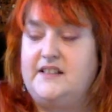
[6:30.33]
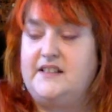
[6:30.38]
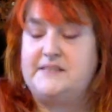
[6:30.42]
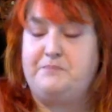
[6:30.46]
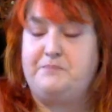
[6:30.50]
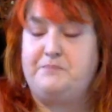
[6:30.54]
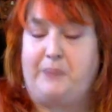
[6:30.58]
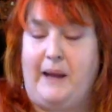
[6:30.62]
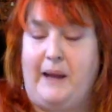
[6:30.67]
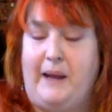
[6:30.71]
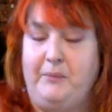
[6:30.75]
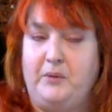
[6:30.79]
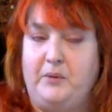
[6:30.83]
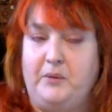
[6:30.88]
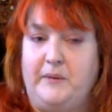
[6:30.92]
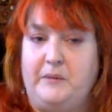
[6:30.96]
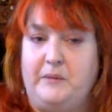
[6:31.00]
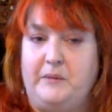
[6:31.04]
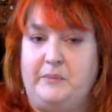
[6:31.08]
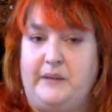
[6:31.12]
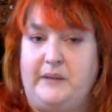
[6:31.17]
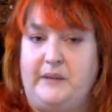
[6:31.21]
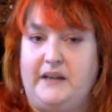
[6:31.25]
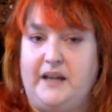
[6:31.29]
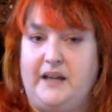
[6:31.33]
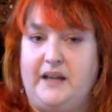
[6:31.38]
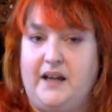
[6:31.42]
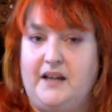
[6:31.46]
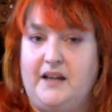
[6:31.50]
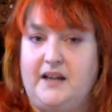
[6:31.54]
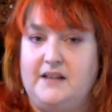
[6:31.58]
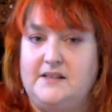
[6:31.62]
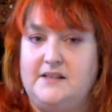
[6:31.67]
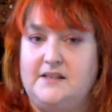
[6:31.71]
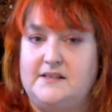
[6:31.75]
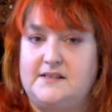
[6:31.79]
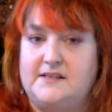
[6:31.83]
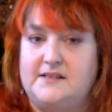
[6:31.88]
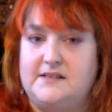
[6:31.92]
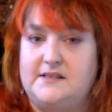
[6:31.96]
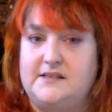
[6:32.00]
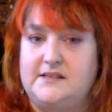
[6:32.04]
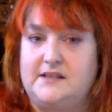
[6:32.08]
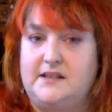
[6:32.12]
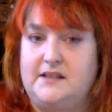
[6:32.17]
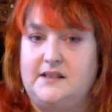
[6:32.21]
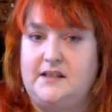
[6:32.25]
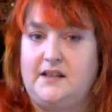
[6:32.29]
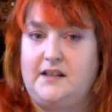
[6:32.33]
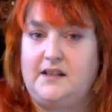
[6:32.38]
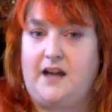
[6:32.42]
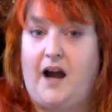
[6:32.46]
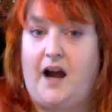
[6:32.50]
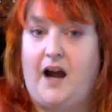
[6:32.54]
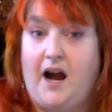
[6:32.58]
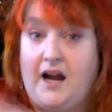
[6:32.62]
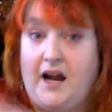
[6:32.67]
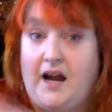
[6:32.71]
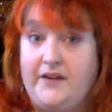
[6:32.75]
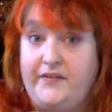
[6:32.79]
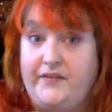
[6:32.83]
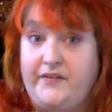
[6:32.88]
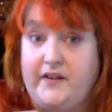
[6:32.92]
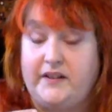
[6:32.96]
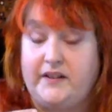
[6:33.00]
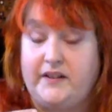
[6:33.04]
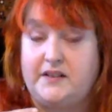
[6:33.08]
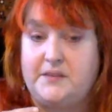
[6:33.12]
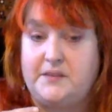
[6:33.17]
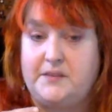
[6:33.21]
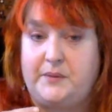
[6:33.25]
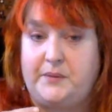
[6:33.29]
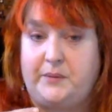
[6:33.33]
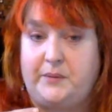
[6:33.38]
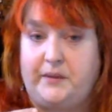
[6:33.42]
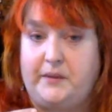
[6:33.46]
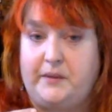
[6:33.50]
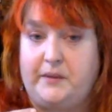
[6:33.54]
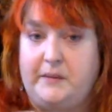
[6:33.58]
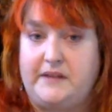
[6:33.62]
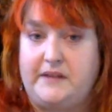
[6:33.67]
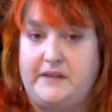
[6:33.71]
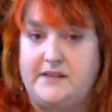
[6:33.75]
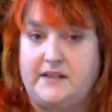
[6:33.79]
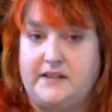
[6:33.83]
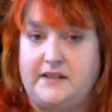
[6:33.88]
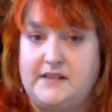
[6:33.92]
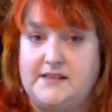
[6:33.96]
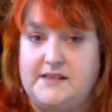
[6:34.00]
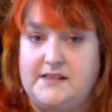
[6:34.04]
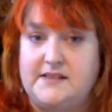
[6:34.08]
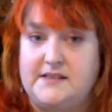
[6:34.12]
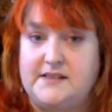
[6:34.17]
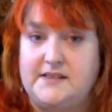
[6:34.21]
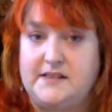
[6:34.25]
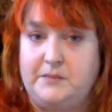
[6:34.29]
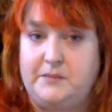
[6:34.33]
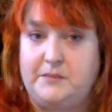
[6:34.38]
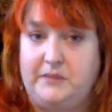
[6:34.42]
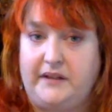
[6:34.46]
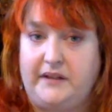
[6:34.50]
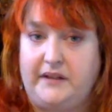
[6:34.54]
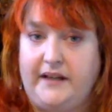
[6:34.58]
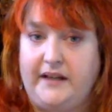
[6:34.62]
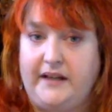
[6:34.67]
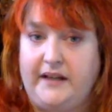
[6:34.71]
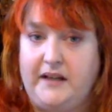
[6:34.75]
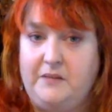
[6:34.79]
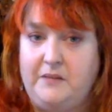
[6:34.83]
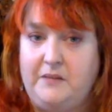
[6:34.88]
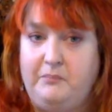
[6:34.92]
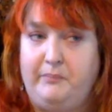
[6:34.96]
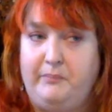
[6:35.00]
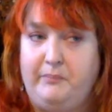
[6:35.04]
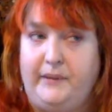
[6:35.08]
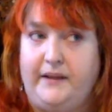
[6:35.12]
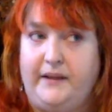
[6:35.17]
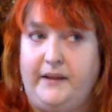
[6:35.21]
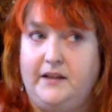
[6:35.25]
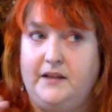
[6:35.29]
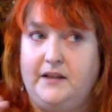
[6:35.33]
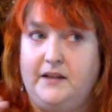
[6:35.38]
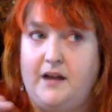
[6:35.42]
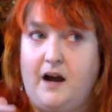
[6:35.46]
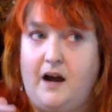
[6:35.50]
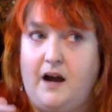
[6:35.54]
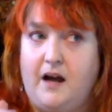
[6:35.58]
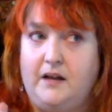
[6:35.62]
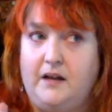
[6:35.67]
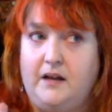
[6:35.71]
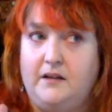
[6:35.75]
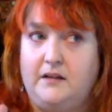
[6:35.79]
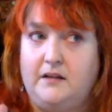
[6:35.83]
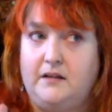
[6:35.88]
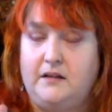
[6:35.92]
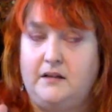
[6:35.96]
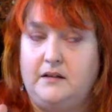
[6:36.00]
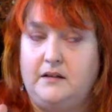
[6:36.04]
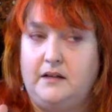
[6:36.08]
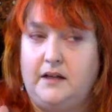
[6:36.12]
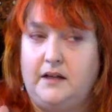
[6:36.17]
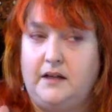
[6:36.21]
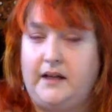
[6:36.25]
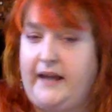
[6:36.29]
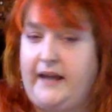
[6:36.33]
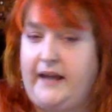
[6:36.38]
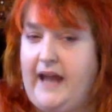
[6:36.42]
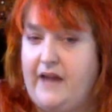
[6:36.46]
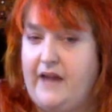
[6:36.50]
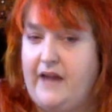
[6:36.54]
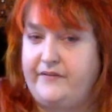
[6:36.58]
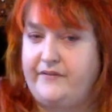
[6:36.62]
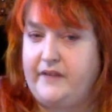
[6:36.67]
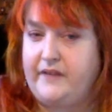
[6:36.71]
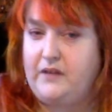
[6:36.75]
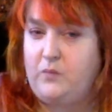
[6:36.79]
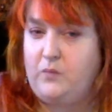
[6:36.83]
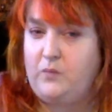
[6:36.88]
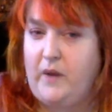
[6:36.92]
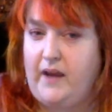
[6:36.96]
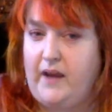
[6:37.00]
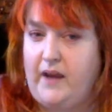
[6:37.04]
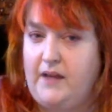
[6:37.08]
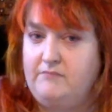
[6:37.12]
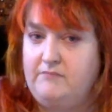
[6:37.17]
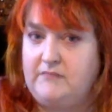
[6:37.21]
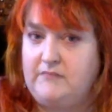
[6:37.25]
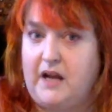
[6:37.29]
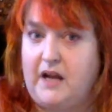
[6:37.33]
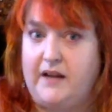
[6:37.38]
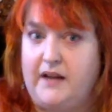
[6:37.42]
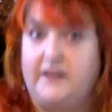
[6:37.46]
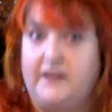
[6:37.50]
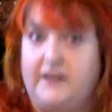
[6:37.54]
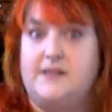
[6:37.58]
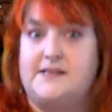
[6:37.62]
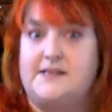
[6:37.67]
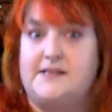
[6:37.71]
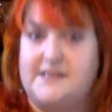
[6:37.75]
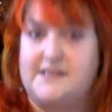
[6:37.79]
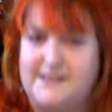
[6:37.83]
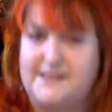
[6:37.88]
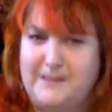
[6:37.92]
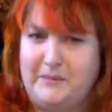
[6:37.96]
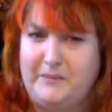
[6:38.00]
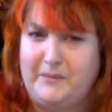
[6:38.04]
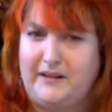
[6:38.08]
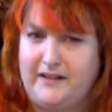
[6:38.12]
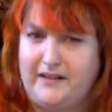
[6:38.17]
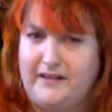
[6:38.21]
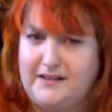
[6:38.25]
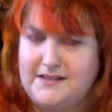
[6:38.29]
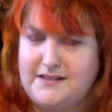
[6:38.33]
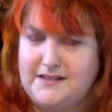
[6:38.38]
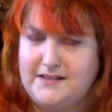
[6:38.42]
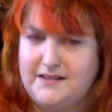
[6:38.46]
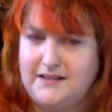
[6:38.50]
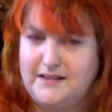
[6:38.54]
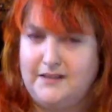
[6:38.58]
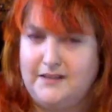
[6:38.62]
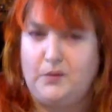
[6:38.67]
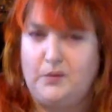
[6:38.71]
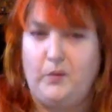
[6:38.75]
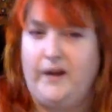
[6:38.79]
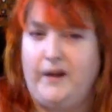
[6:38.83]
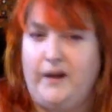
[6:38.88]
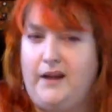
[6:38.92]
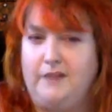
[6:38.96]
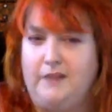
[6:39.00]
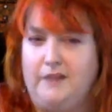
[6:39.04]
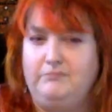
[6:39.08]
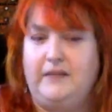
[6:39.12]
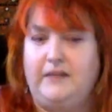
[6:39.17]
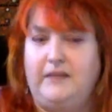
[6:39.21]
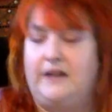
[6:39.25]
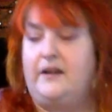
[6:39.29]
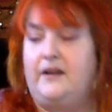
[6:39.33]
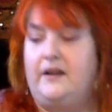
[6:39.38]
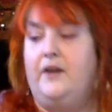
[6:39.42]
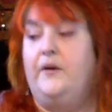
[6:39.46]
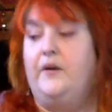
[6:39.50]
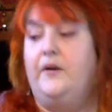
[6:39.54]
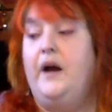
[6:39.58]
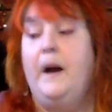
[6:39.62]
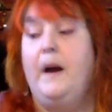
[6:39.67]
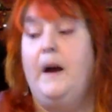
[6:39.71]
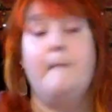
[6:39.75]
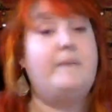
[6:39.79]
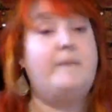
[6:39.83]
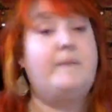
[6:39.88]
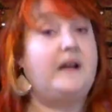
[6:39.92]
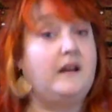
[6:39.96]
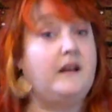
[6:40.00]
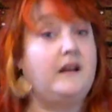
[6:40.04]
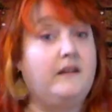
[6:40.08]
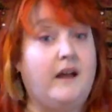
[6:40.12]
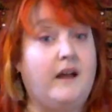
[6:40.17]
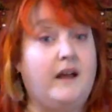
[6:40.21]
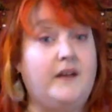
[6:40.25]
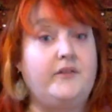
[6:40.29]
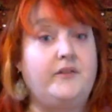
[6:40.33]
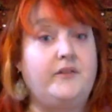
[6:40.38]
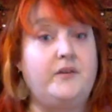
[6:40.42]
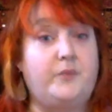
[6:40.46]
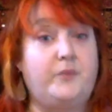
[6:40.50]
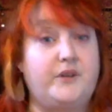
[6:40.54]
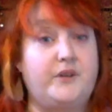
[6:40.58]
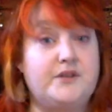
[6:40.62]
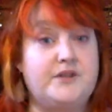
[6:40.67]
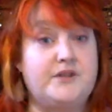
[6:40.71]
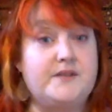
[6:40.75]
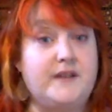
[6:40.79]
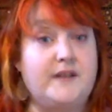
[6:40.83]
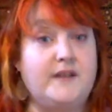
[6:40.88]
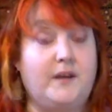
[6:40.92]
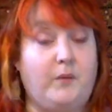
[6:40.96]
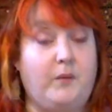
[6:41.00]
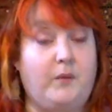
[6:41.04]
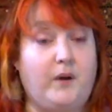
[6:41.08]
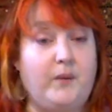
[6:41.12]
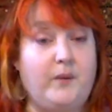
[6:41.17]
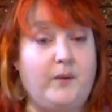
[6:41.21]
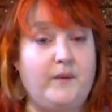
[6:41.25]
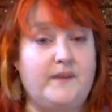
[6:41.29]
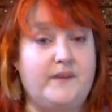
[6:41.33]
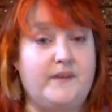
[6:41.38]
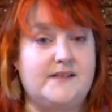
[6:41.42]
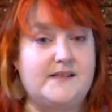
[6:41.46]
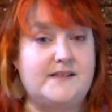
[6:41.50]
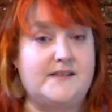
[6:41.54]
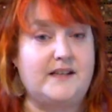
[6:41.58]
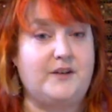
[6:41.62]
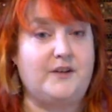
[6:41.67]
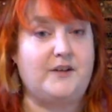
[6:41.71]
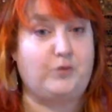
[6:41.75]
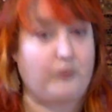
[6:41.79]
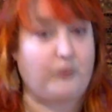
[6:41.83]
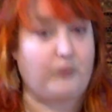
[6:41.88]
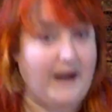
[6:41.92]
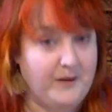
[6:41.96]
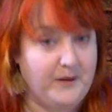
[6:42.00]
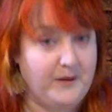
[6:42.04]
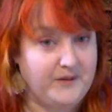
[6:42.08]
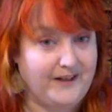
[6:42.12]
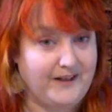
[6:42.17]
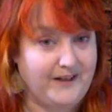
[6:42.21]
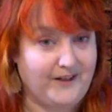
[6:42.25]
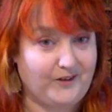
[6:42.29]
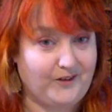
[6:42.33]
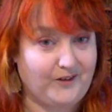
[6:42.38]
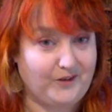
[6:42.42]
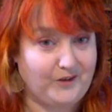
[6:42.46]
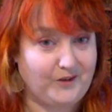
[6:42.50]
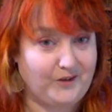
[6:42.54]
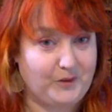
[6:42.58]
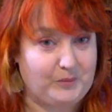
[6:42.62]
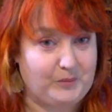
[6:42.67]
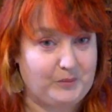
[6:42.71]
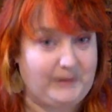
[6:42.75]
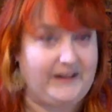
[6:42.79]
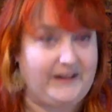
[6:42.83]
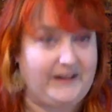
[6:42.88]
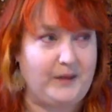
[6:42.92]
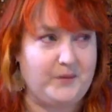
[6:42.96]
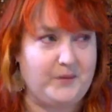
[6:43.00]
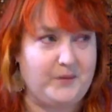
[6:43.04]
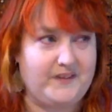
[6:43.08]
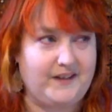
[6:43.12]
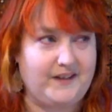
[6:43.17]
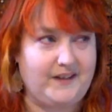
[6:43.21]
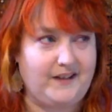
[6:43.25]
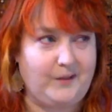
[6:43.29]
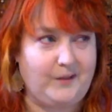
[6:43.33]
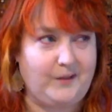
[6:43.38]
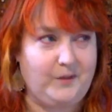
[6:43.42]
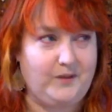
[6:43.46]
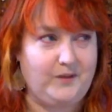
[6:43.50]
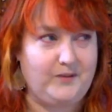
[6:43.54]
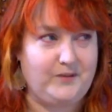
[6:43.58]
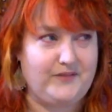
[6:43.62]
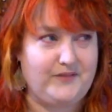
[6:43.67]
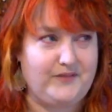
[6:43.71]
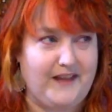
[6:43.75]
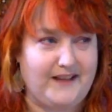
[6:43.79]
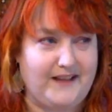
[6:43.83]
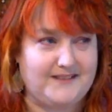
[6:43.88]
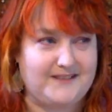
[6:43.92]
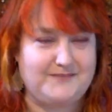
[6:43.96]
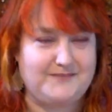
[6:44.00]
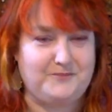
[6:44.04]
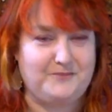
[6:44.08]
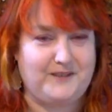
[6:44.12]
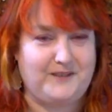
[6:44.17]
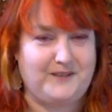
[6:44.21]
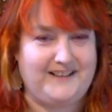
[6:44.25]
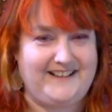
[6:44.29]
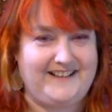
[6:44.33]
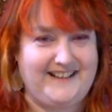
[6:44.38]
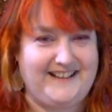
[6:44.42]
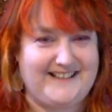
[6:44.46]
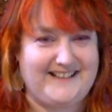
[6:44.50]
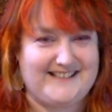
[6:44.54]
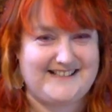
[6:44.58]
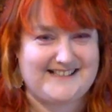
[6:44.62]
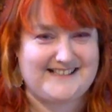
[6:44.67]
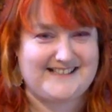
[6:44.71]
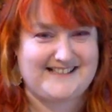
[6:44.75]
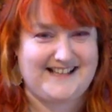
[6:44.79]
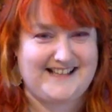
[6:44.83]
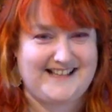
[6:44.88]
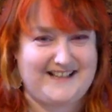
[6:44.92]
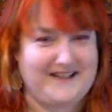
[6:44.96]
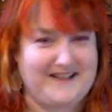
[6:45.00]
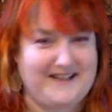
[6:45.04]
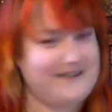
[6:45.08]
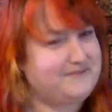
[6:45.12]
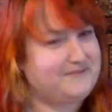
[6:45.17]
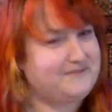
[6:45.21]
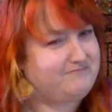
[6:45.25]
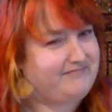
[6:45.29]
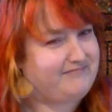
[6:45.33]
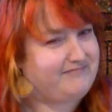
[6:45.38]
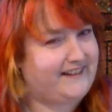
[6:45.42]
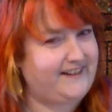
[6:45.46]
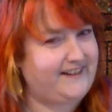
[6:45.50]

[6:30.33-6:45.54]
peppermint because I find it to be really mentally stimulating, but not in a caffeine way, not in a stimulant way. I don't know. But a lot of other witches like working with this as a grounding herb. And I was like, I wonder if that's what it is, that I can